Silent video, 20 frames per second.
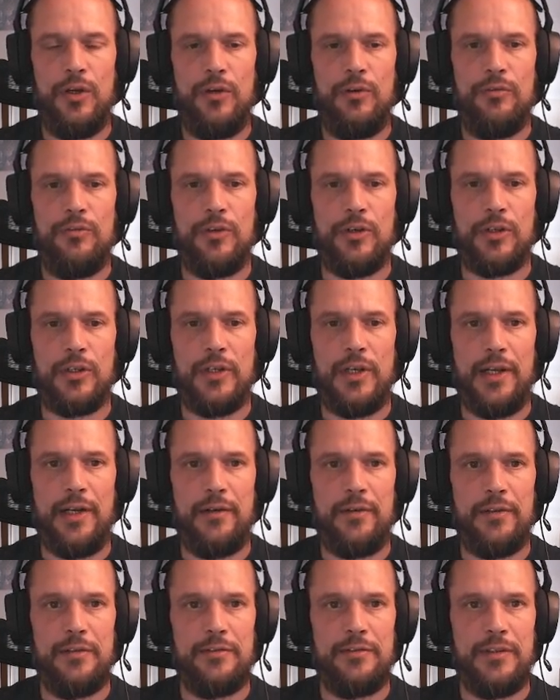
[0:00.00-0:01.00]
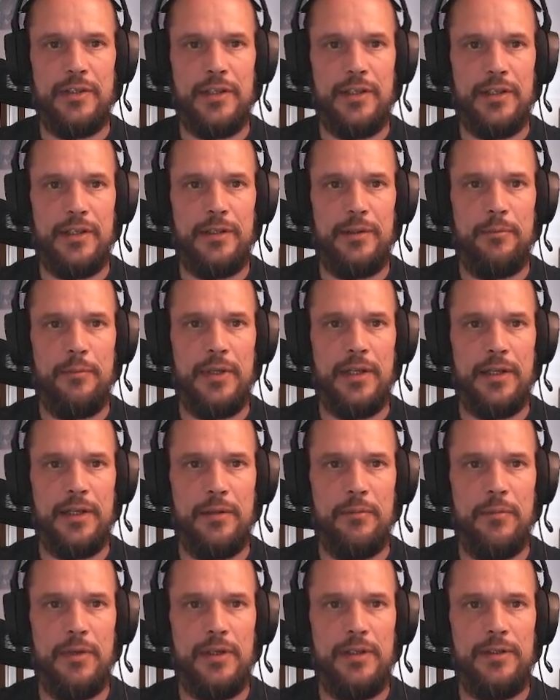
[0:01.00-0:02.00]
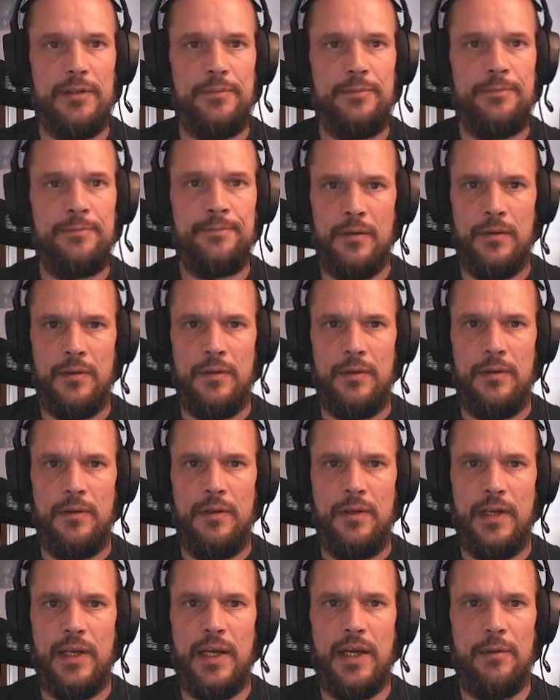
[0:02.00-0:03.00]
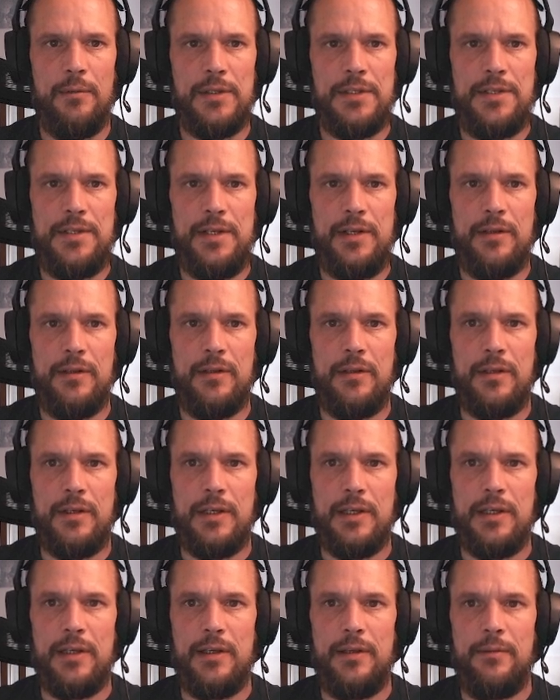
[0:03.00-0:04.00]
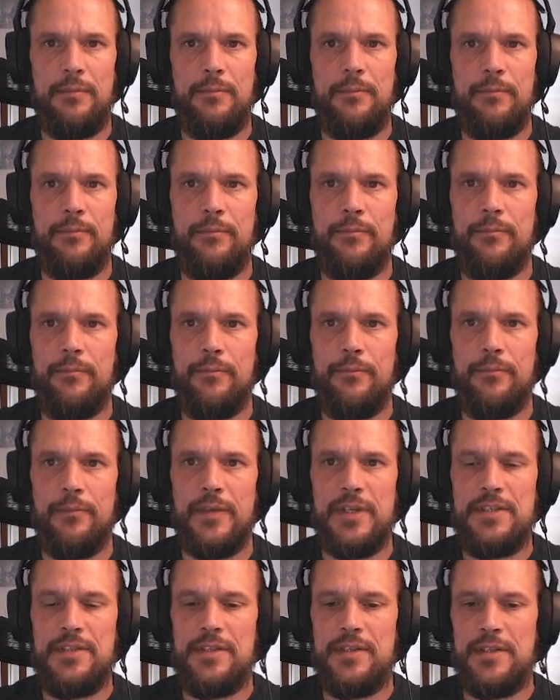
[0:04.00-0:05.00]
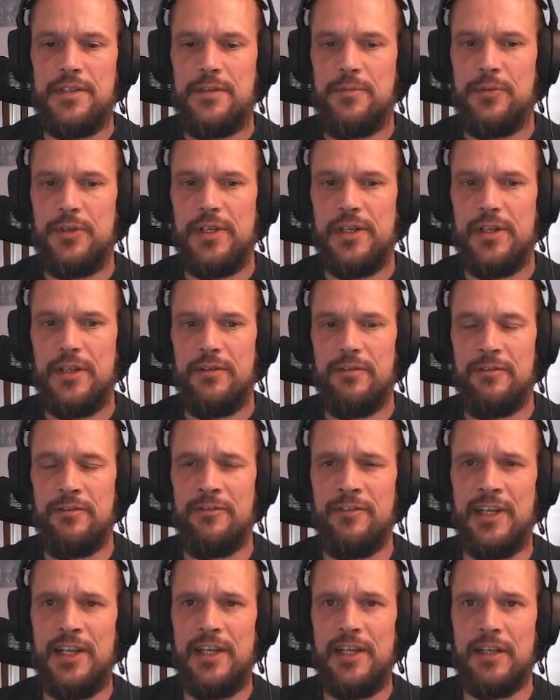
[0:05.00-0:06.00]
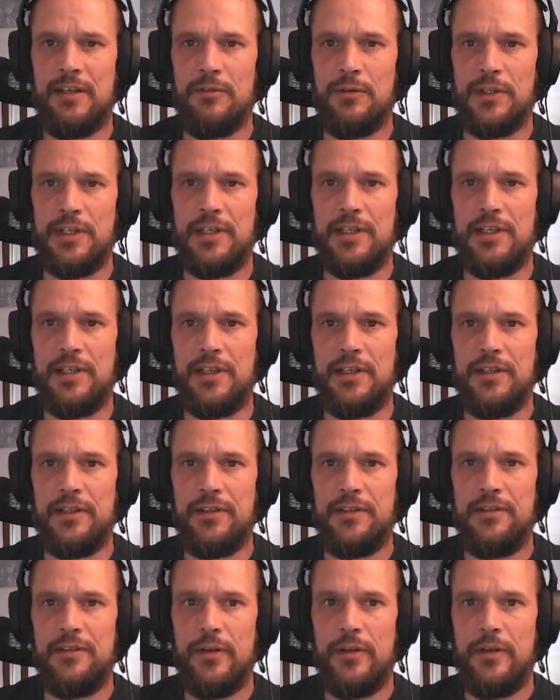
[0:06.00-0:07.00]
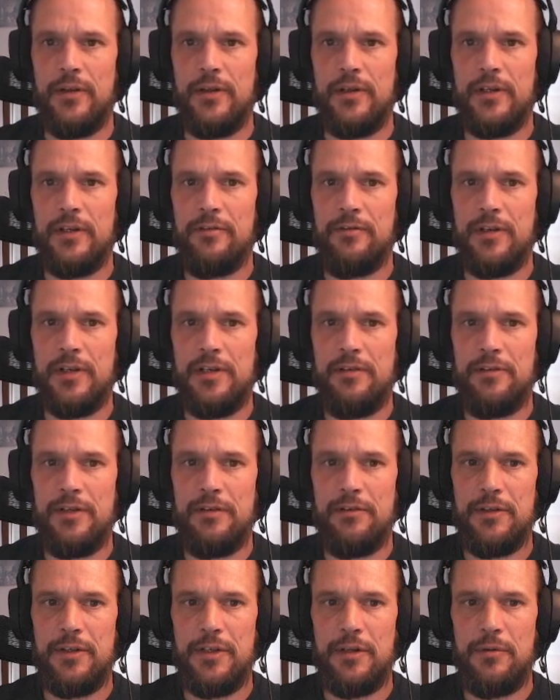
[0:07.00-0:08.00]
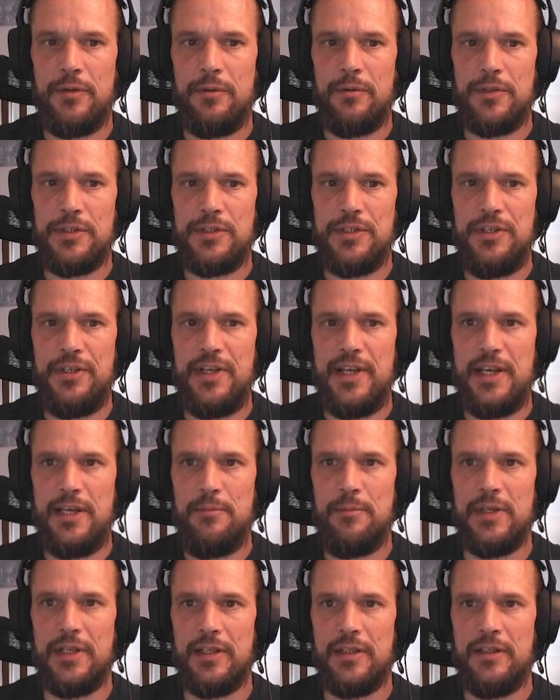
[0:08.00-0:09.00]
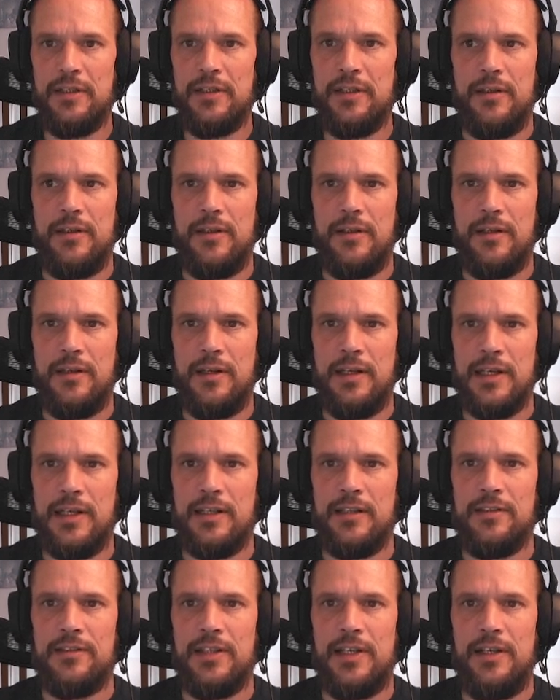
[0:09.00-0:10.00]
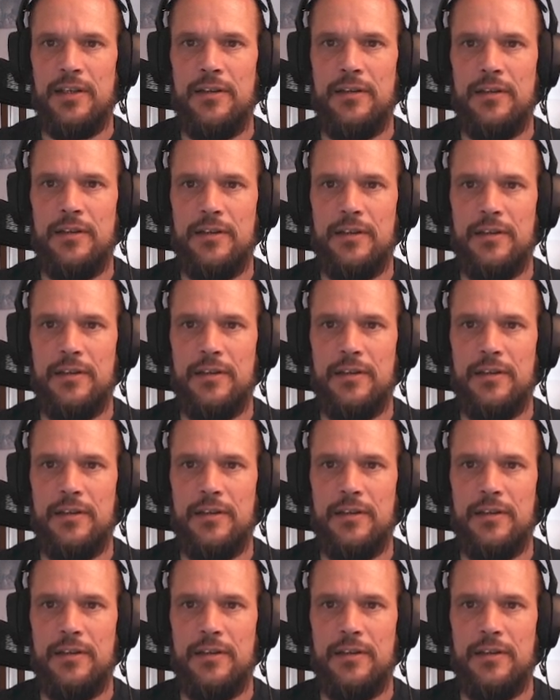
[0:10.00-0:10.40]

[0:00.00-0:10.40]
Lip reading: For clarify, blah blah. Yeah, but still, that's pretty vague what I did. Even if it only was naming, like tile.